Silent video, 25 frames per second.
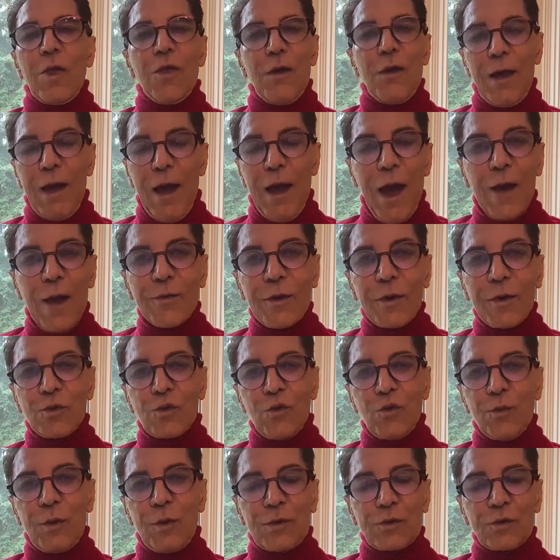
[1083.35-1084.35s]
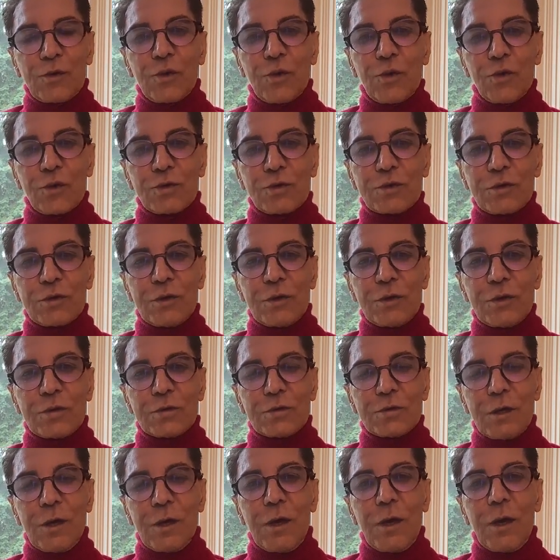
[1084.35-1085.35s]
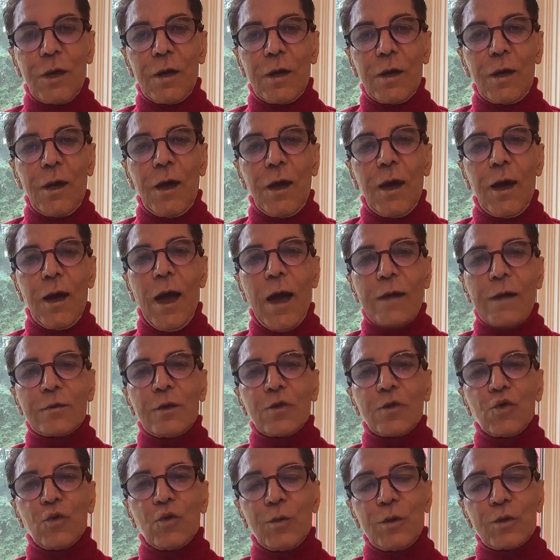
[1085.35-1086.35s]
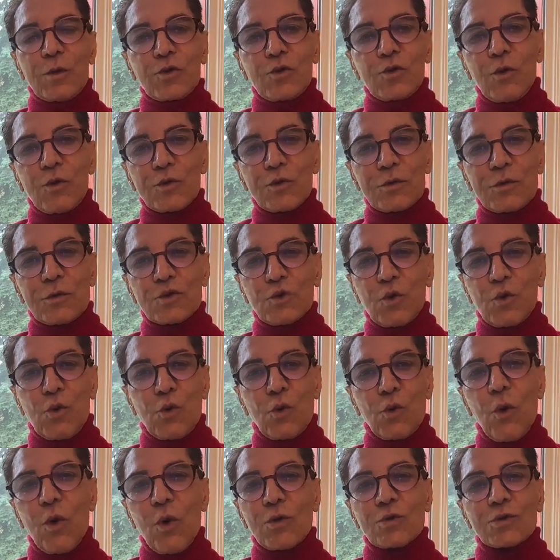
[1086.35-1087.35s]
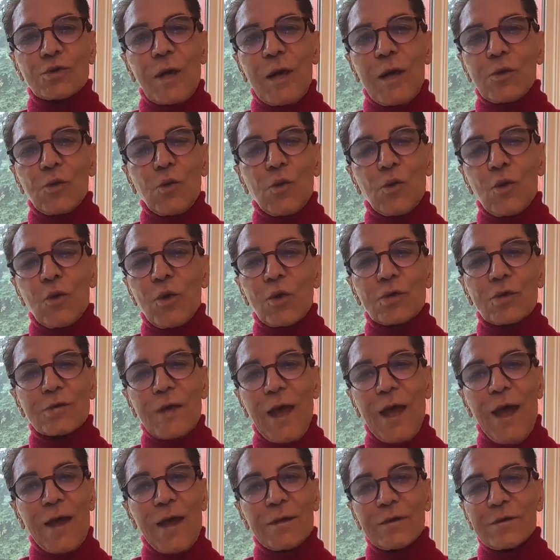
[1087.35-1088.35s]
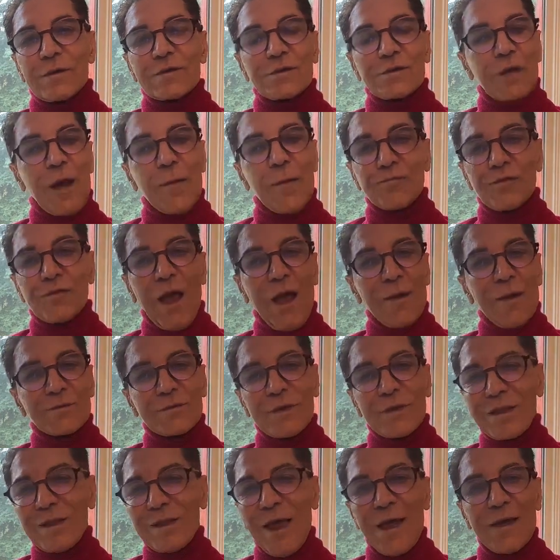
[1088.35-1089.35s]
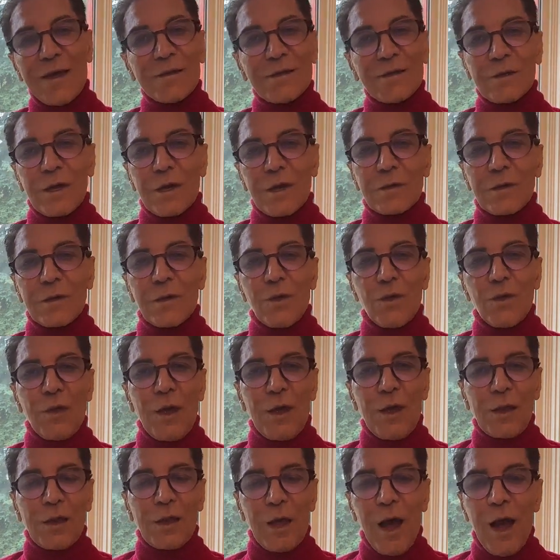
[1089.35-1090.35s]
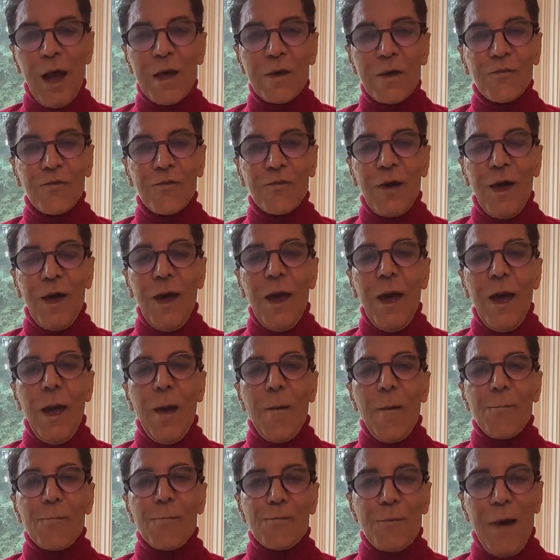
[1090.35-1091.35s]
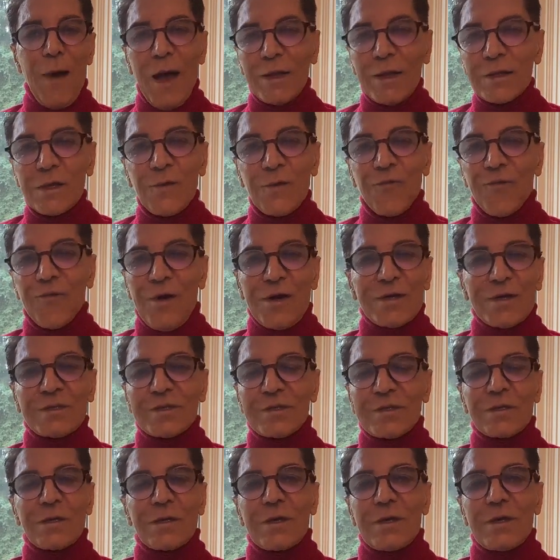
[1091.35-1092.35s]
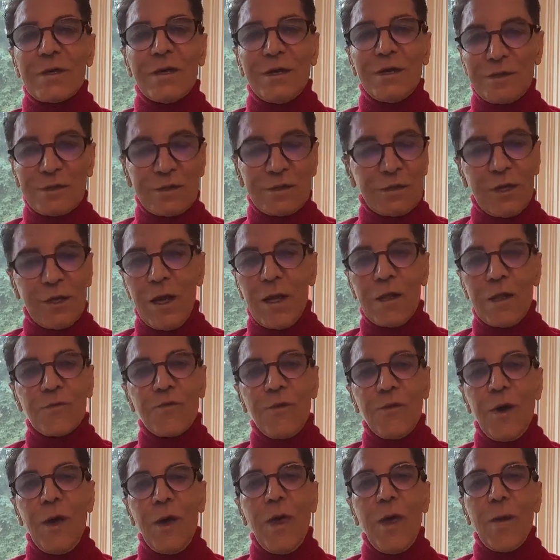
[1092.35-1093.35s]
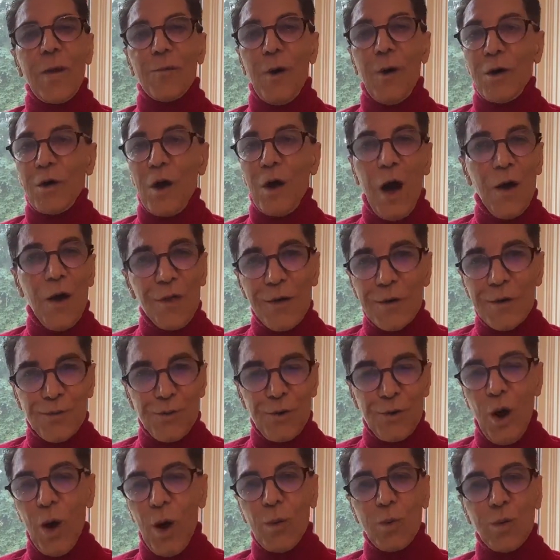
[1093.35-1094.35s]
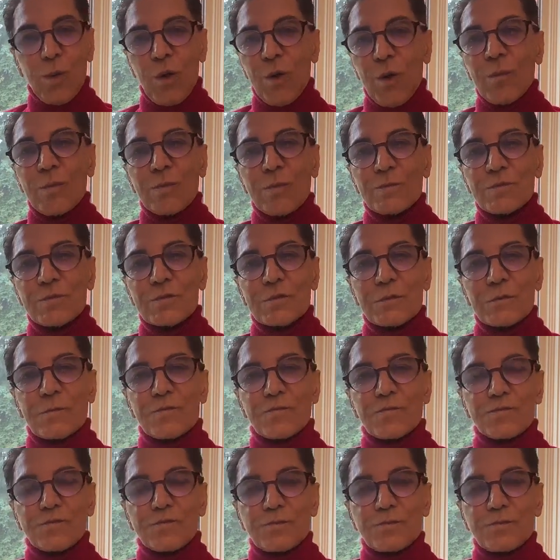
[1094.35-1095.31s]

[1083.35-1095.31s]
They have endometriosis, and endometriosis grows and grows, and sometimes later in their life manifests itself by other problems.